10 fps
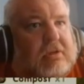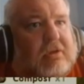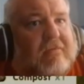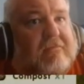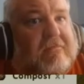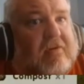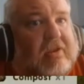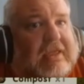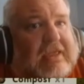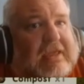
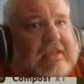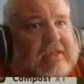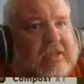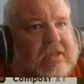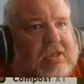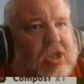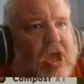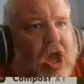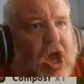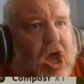Full again.
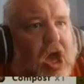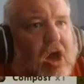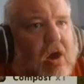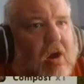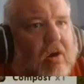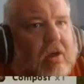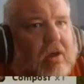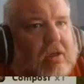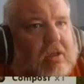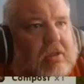Wow.
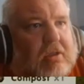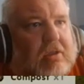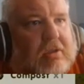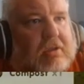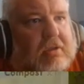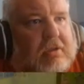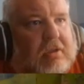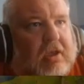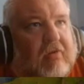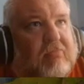
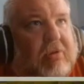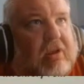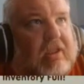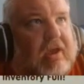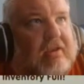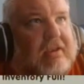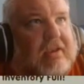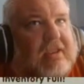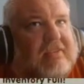I've barely gotten anything.